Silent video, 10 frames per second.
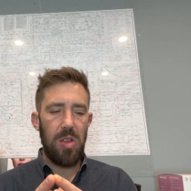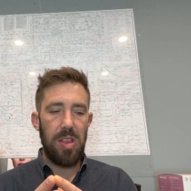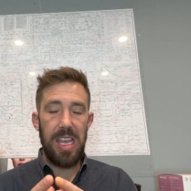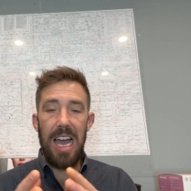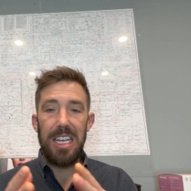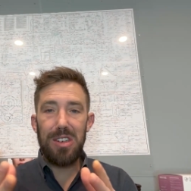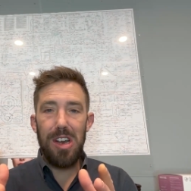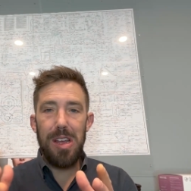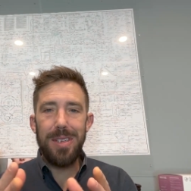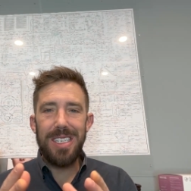the ice
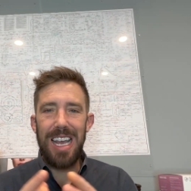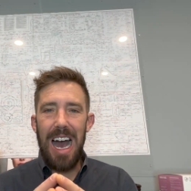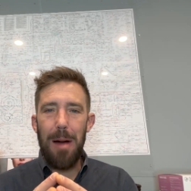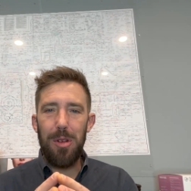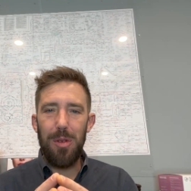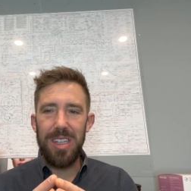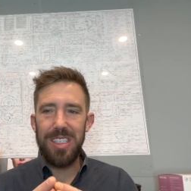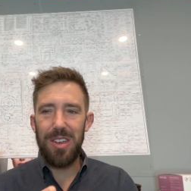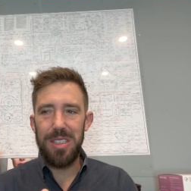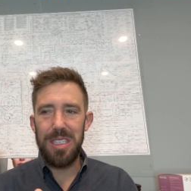cream is a common one
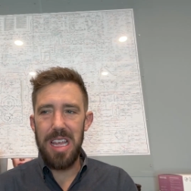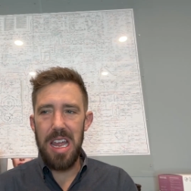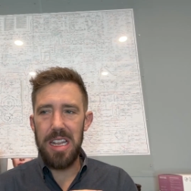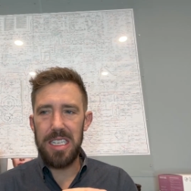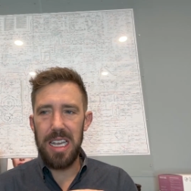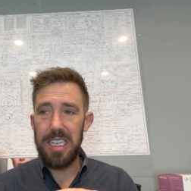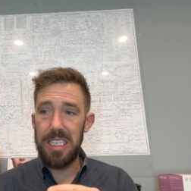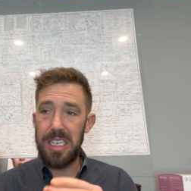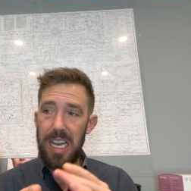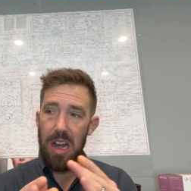so it's then it's like is
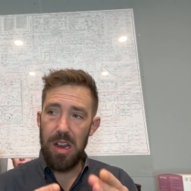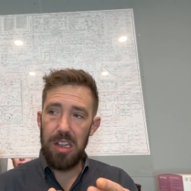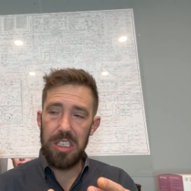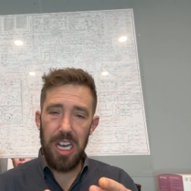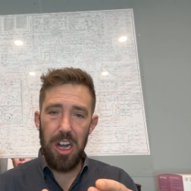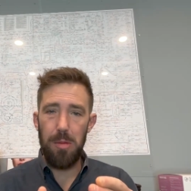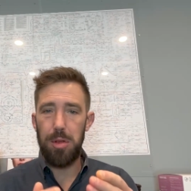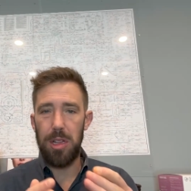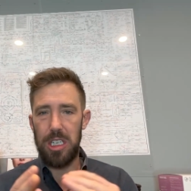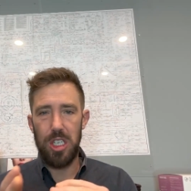it dairy is it dairy
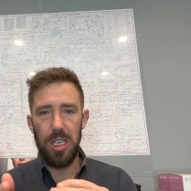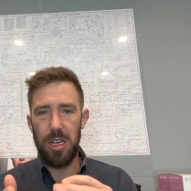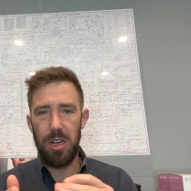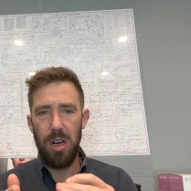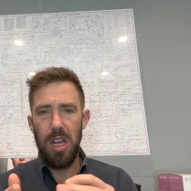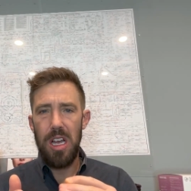plus sugar